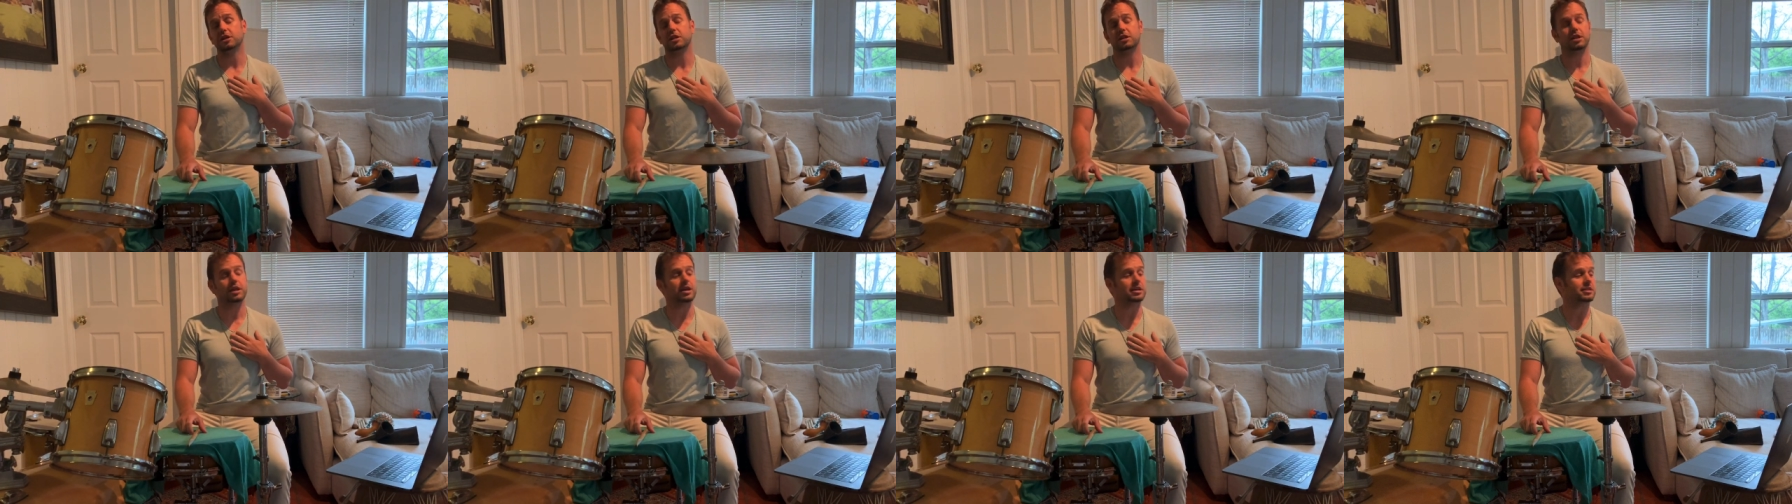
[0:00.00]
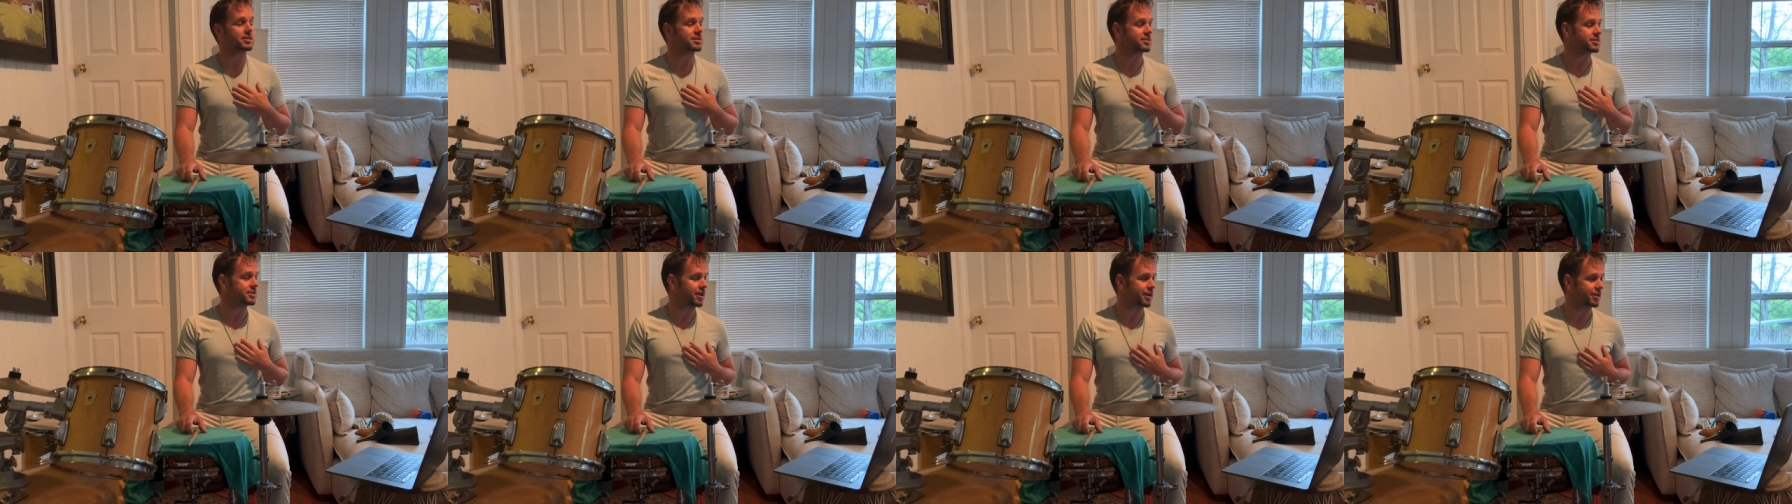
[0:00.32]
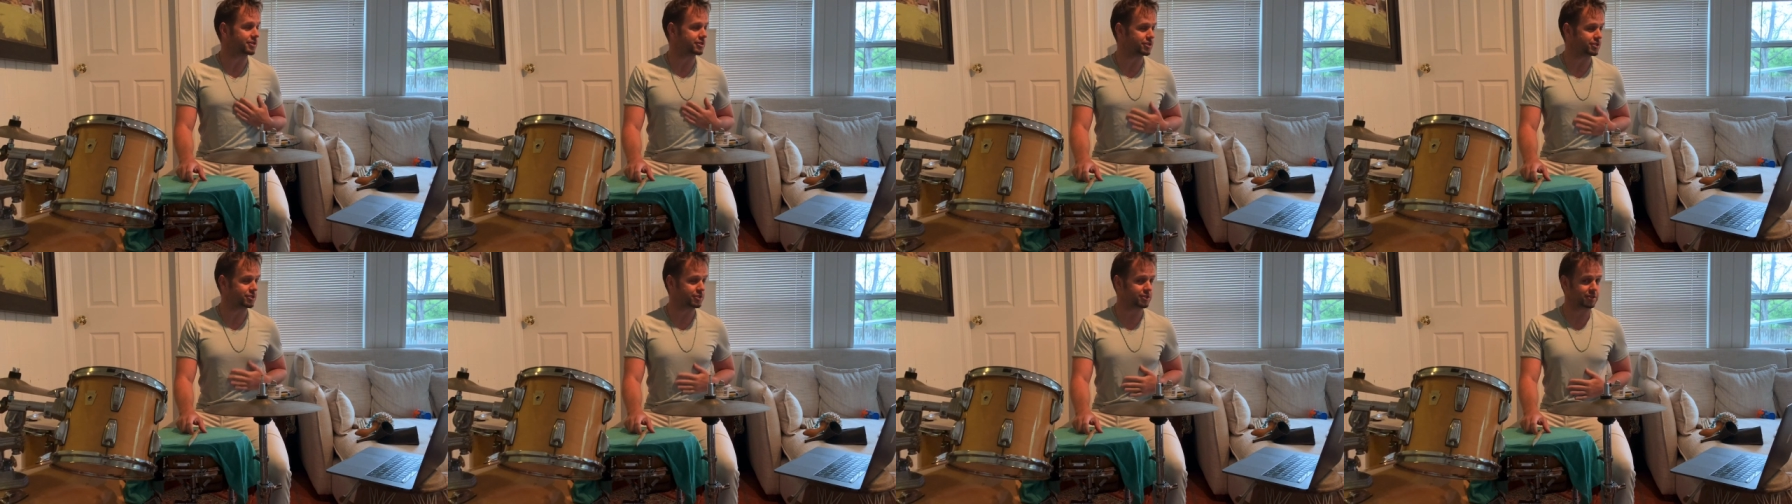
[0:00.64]
like the
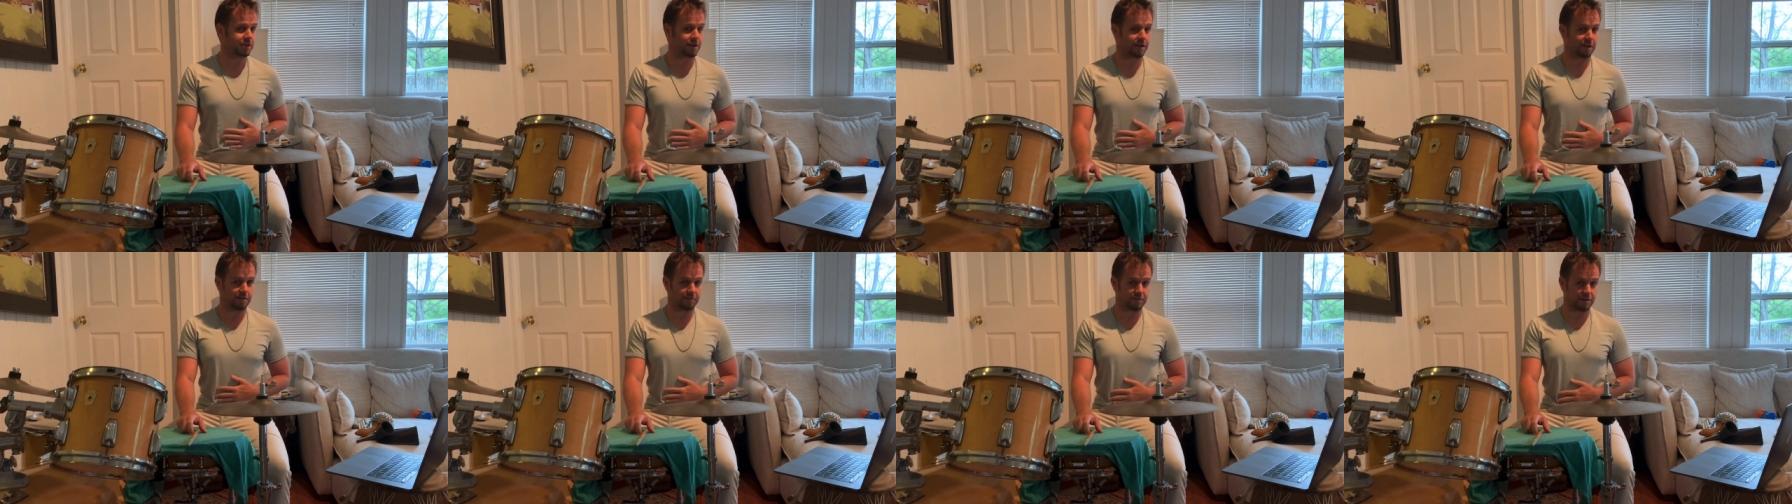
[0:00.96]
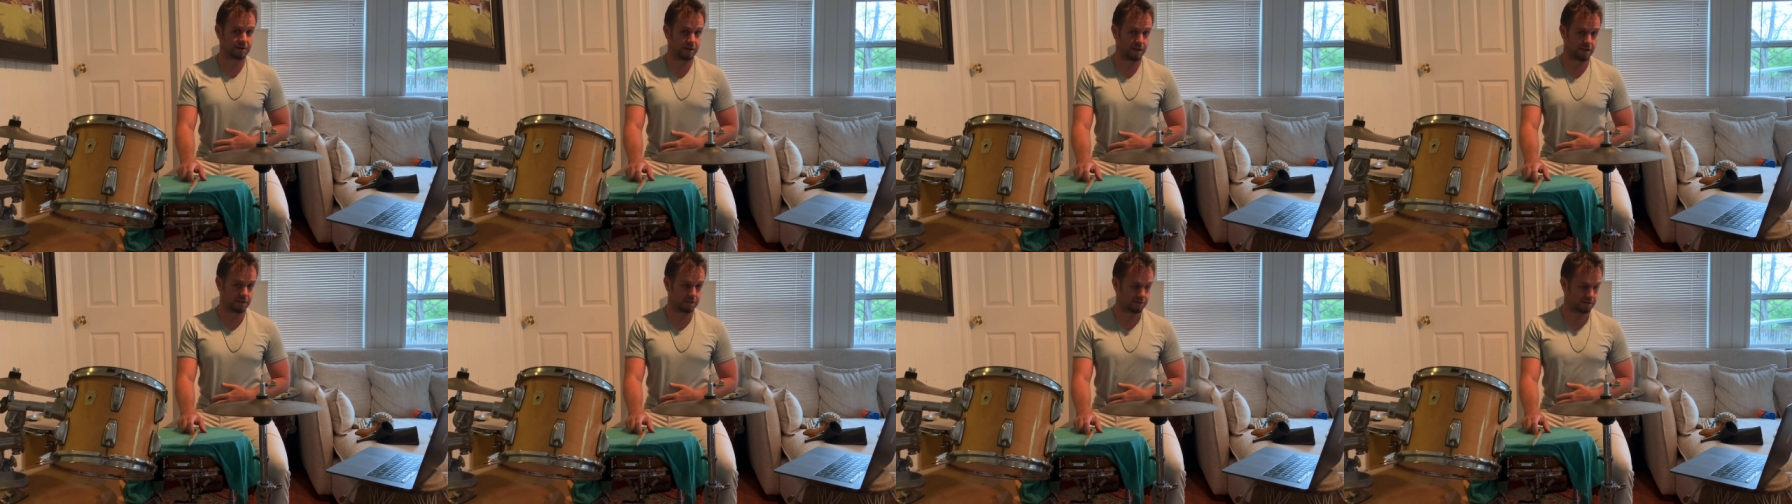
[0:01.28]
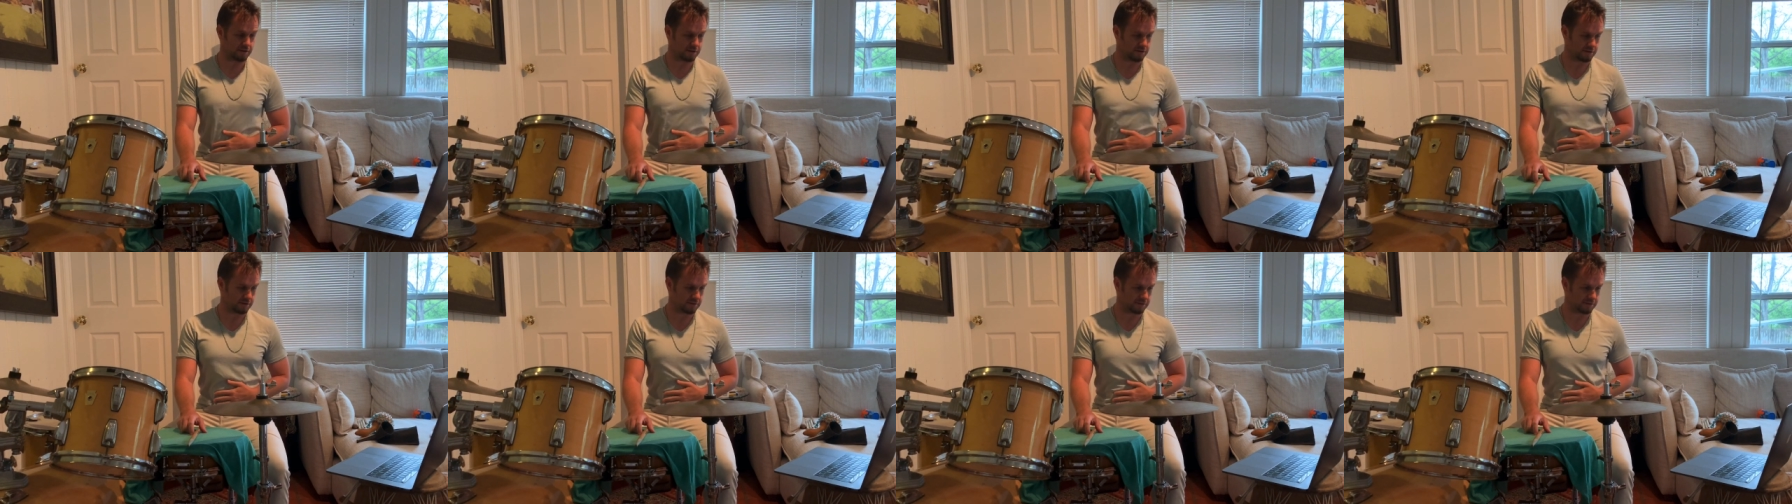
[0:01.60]
touch of another.